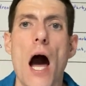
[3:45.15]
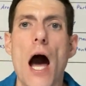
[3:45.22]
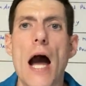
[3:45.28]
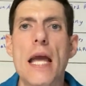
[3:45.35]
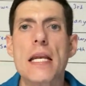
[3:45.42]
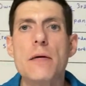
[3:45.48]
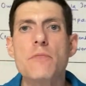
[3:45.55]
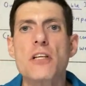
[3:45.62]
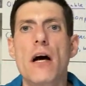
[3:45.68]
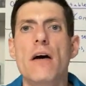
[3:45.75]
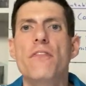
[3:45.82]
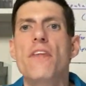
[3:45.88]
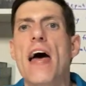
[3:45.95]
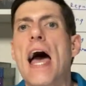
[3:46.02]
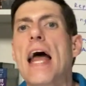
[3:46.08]
items
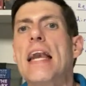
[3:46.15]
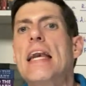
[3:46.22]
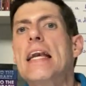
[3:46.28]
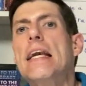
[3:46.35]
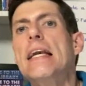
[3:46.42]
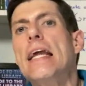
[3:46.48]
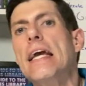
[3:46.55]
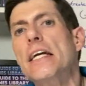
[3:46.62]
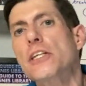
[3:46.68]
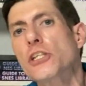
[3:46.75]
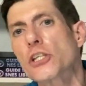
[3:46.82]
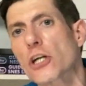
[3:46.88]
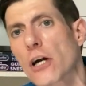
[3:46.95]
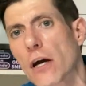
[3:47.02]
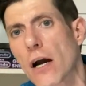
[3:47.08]
of that
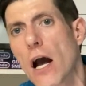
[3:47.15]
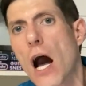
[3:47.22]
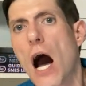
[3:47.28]
nature.